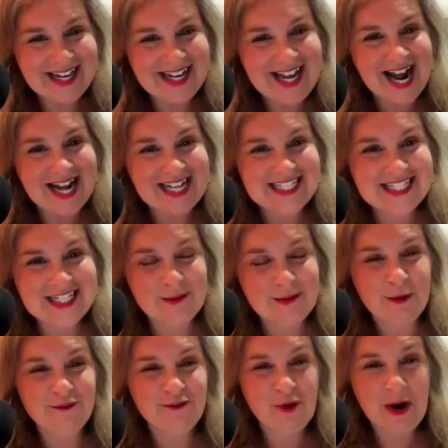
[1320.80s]
that
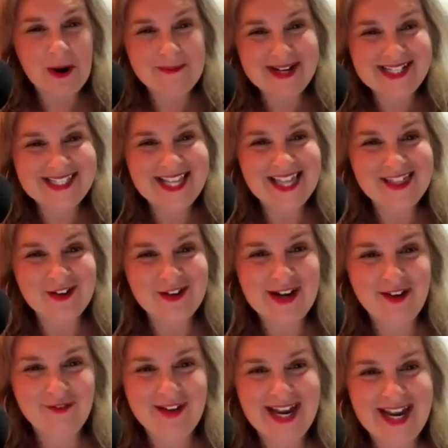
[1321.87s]
constant performance that they're
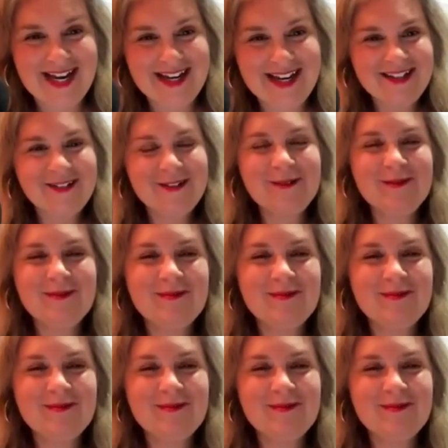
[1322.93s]
giving?